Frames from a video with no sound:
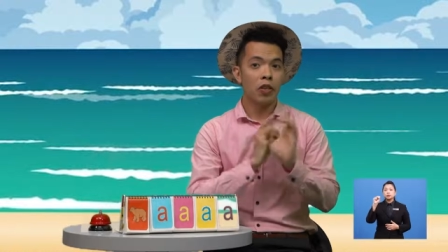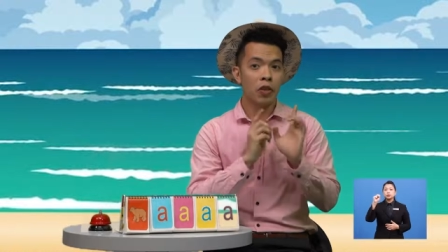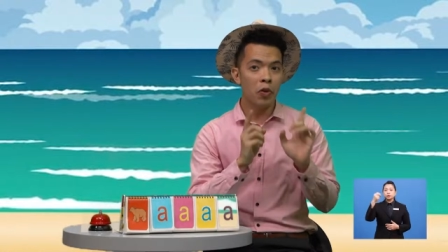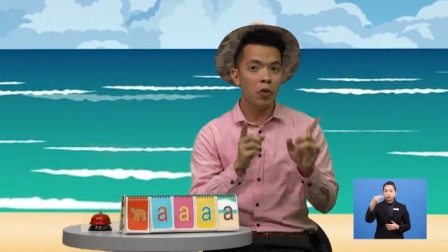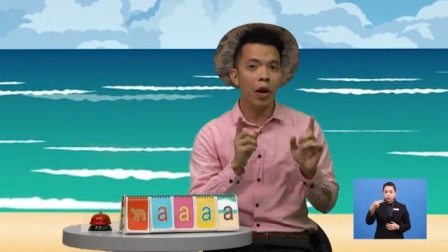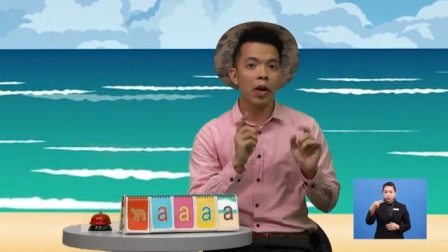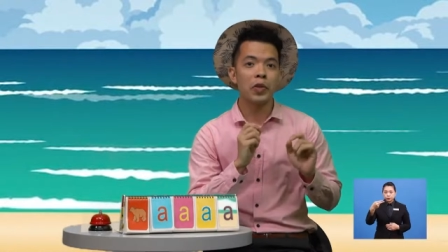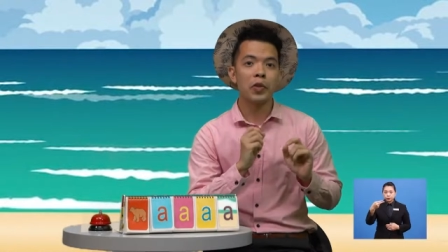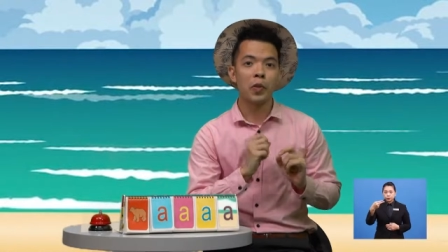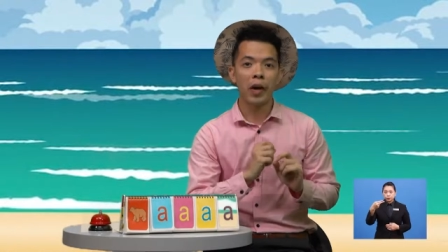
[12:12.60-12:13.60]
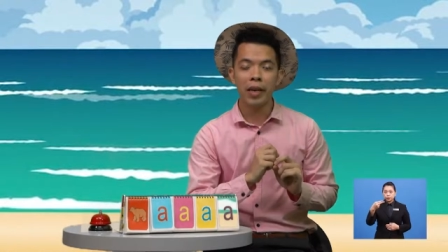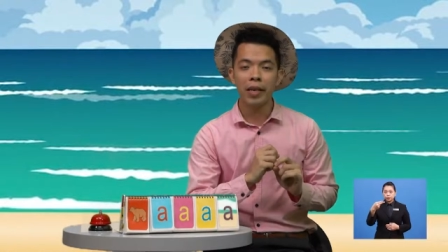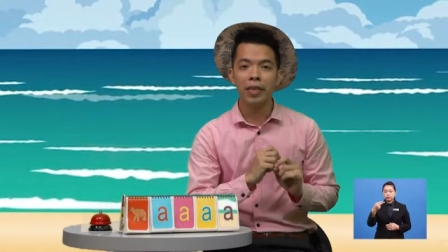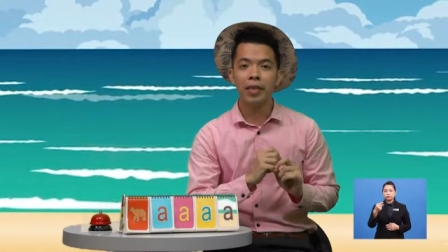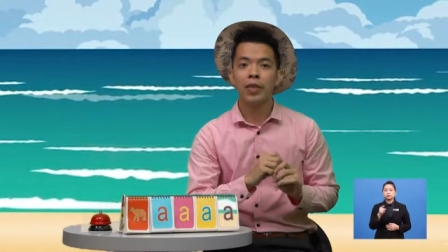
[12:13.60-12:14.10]
you are
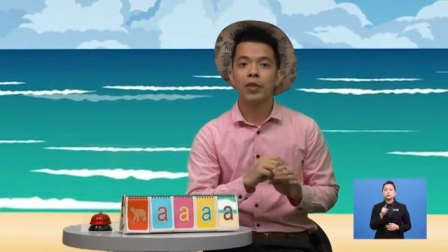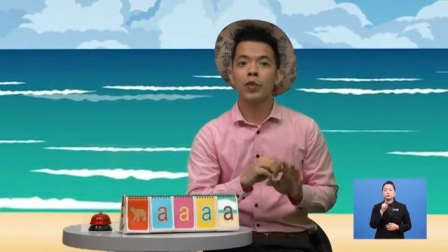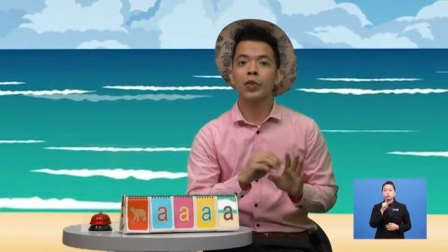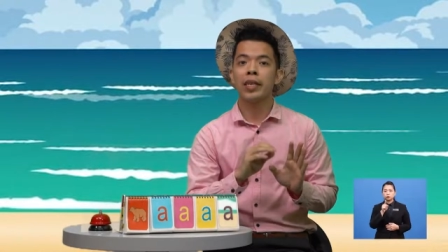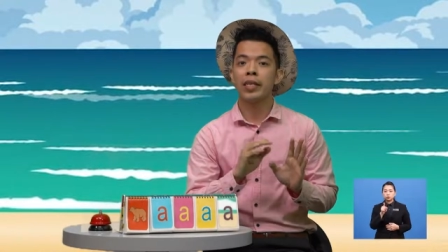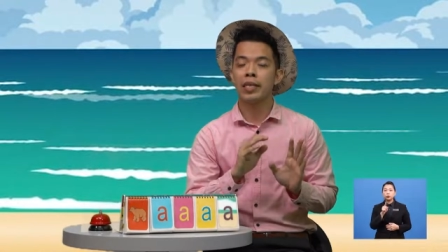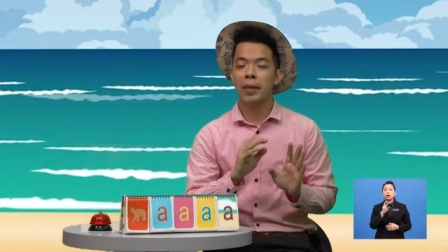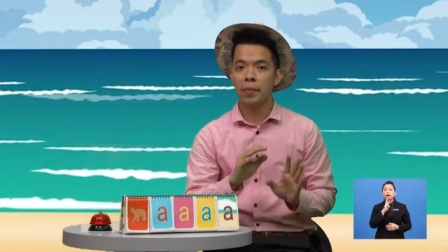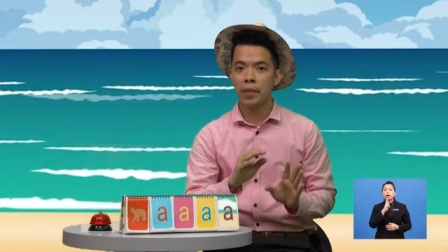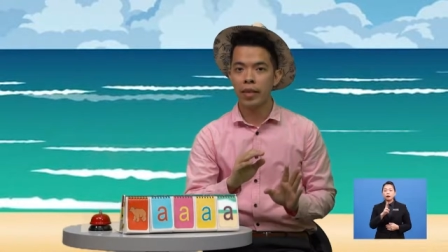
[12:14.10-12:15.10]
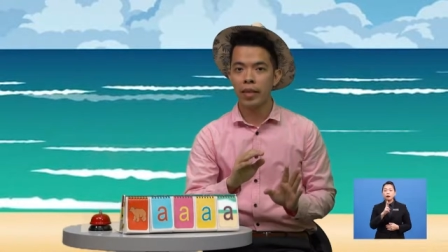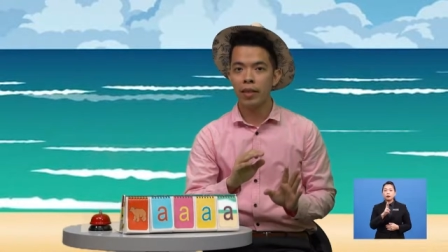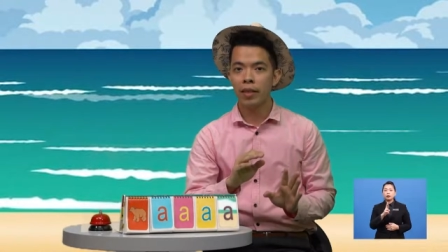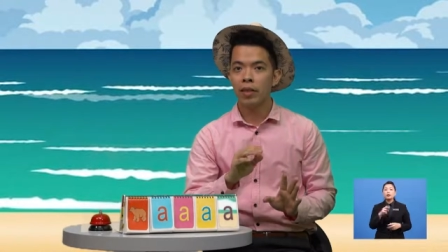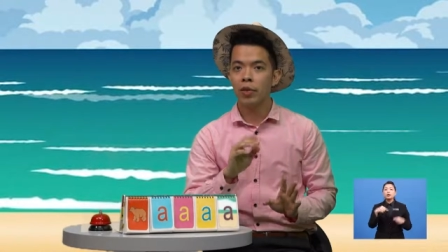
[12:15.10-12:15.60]
trying to get somebody
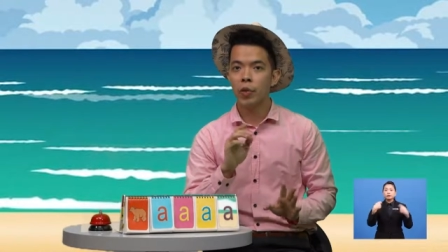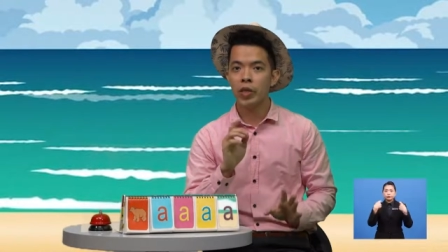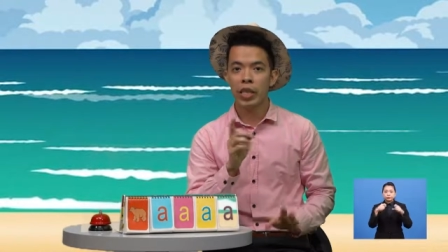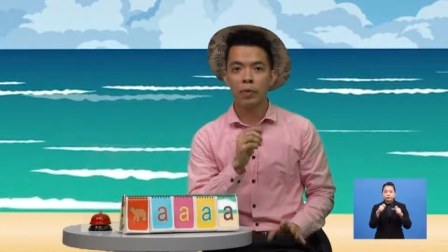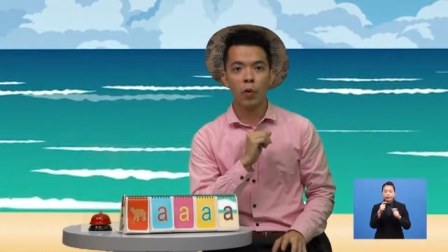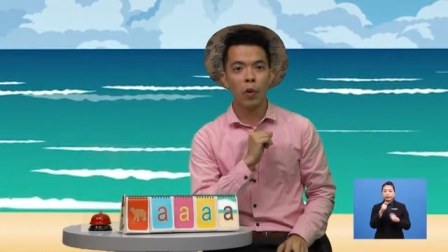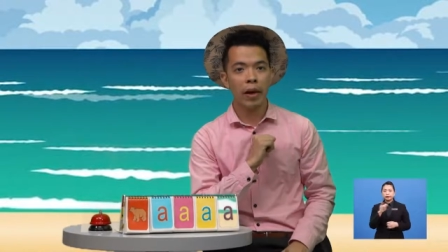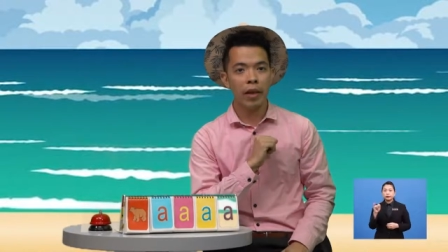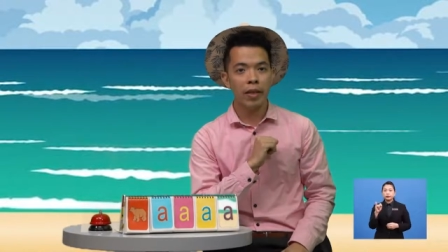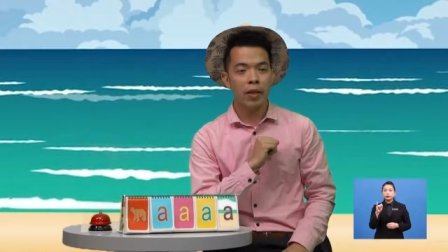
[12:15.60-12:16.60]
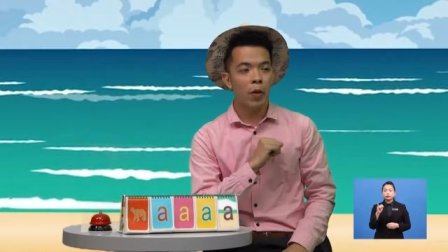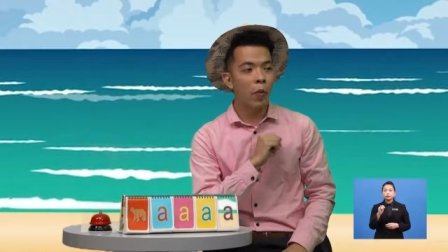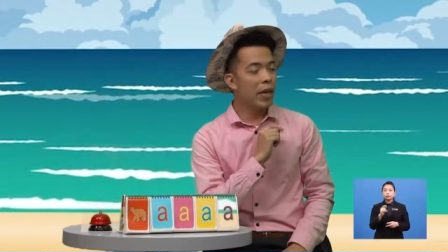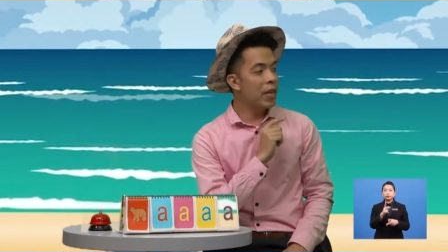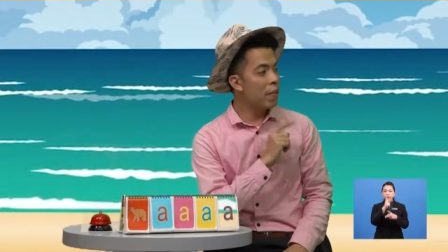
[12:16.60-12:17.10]
to keep quiet
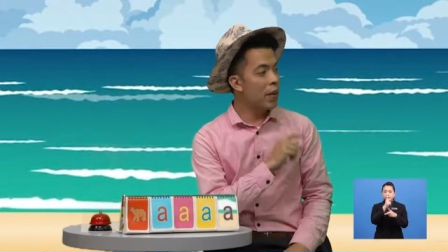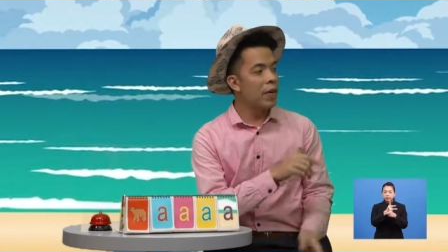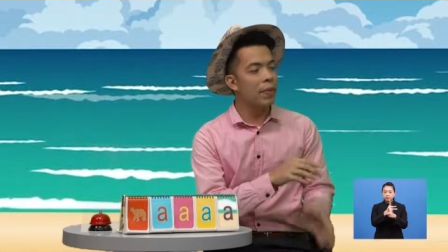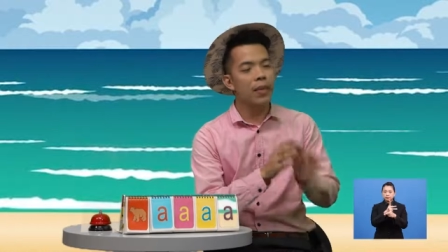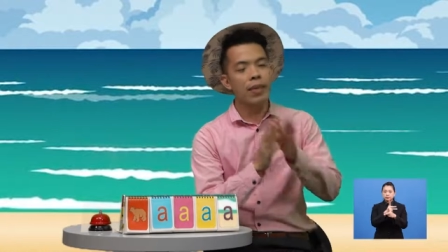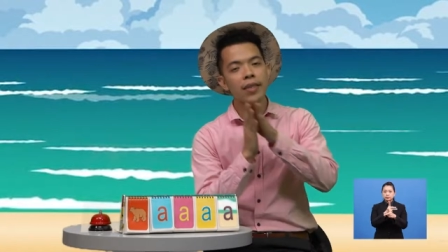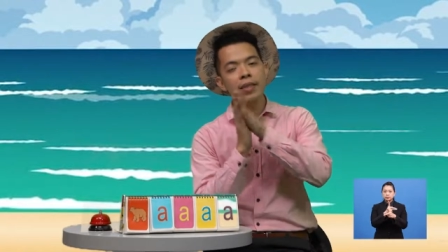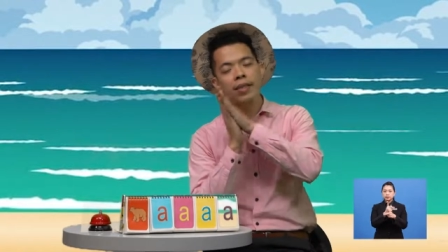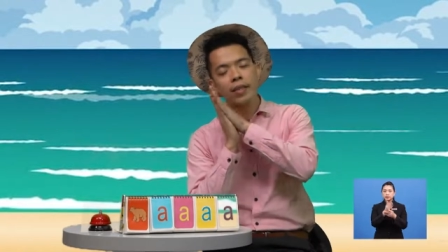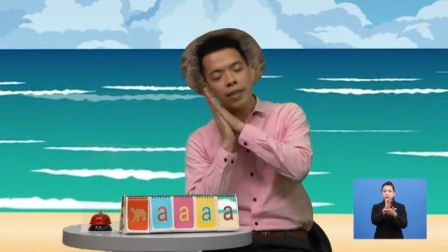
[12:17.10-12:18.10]
when the baby is